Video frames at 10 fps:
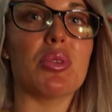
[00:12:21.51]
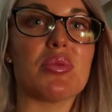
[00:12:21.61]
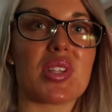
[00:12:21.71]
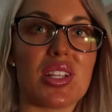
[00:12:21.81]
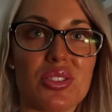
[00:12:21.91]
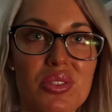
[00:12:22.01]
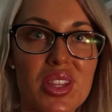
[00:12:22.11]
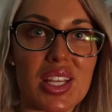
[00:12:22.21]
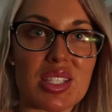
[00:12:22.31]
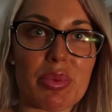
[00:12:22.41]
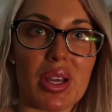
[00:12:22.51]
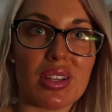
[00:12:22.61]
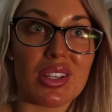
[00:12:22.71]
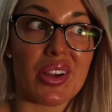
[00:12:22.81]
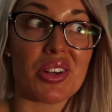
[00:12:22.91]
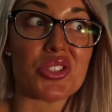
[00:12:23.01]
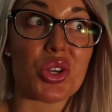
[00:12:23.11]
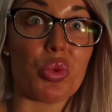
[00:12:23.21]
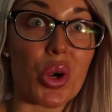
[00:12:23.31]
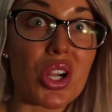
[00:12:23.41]
boobs and I do things, but you know, I
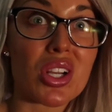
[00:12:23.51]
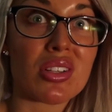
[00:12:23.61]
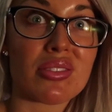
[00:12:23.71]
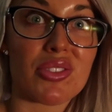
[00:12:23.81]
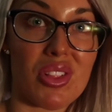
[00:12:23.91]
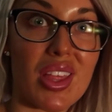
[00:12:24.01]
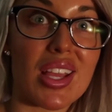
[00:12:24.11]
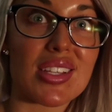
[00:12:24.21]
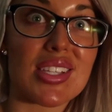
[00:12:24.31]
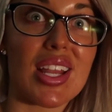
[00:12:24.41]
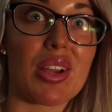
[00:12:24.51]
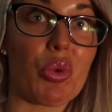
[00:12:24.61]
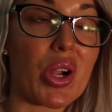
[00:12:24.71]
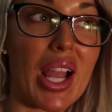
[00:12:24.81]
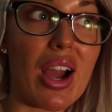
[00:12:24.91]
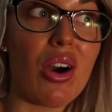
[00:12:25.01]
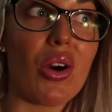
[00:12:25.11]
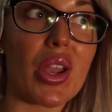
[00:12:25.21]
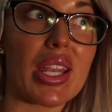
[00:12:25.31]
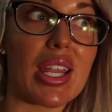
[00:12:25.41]
also work for things, and I work
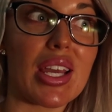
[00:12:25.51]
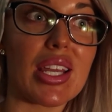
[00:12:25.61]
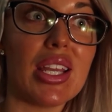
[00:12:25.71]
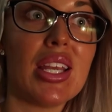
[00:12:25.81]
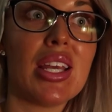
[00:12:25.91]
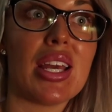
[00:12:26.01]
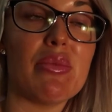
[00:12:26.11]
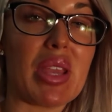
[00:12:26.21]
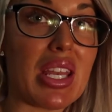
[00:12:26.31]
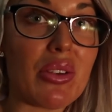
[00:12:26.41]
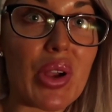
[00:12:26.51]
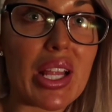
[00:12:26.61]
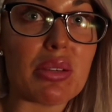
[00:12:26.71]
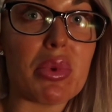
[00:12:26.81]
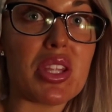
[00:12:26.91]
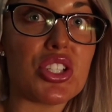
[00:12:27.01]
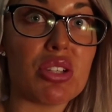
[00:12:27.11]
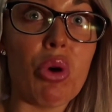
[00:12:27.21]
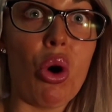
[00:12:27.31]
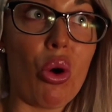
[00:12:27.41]
out, and I am eating right, and I'm in the
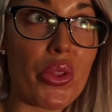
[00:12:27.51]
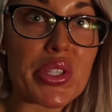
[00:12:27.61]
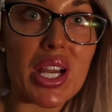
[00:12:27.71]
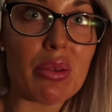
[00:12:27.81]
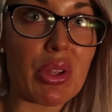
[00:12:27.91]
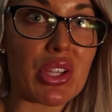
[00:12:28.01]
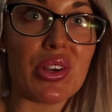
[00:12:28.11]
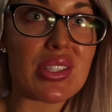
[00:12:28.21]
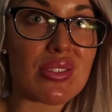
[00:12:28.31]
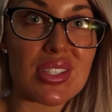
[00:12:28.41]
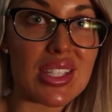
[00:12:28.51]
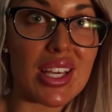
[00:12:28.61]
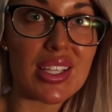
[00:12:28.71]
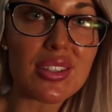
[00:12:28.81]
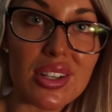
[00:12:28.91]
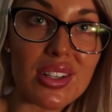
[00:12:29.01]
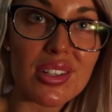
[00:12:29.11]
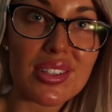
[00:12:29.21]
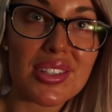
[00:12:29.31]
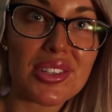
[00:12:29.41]
gym all the time. Like, you guys don't see that either.
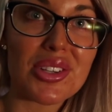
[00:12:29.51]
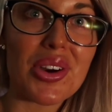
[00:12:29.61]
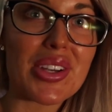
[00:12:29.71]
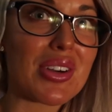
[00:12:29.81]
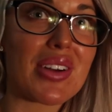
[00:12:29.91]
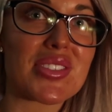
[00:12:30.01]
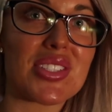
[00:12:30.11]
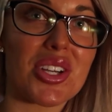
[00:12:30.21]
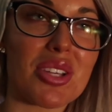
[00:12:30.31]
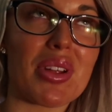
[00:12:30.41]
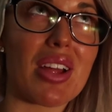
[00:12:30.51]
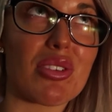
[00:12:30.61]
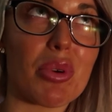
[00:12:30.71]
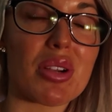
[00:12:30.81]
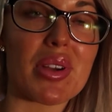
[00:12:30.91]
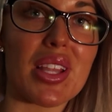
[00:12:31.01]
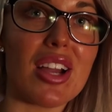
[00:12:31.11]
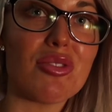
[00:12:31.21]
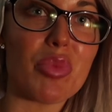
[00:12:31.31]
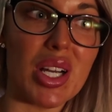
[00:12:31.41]
You know, I don't have to document every part of my
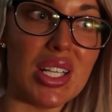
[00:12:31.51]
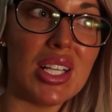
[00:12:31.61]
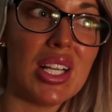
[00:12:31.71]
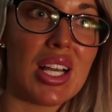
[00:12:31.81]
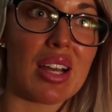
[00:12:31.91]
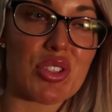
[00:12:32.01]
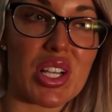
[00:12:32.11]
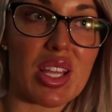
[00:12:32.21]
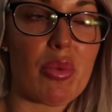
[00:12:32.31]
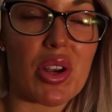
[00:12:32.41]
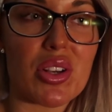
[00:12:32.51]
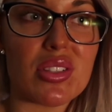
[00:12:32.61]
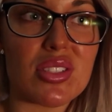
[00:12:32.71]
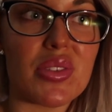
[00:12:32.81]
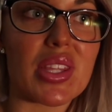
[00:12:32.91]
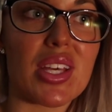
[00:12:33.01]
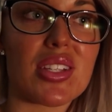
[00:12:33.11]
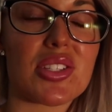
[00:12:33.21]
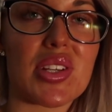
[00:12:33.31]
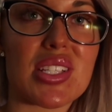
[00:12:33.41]
life, but I'm trying to get better at doing
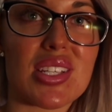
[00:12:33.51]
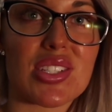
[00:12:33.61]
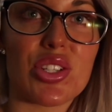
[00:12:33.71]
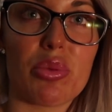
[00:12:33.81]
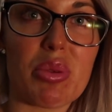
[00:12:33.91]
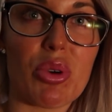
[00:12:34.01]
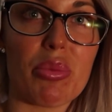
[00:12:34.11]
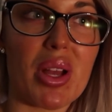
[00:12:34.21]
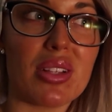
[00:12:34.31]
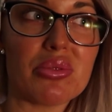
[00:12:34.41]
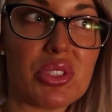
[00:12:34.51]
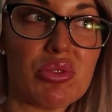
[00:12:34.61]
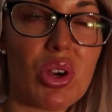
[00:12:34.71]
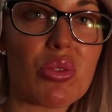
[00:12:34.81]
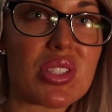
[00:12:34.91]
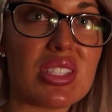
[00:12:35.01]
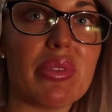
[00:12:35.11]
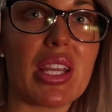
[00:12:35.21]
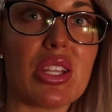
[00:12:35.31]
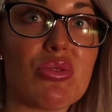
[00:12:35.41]
that so you guys can get to know me more. But you don't see
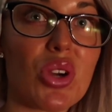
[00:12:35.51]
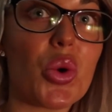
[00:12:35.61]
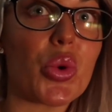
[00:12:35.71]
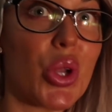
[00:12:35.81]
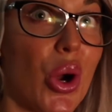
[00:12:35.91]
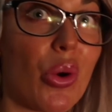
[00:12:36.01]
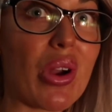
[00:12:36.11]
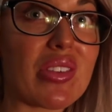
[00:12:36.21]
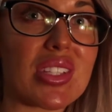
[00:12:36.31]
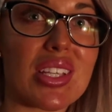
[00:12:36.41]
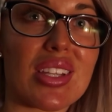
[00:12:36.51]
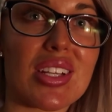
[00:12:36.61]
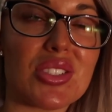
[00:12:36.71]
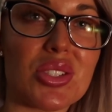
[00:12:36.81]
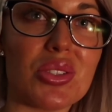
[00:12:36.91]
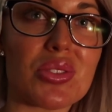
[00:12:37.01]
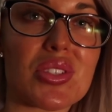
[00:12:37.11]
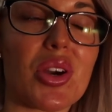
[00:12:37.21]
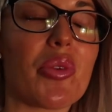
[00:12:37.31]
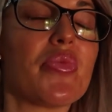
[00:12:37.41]
me, and you don't know everything that I do.
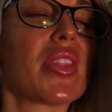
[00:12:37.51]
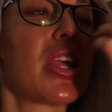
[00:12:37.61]
So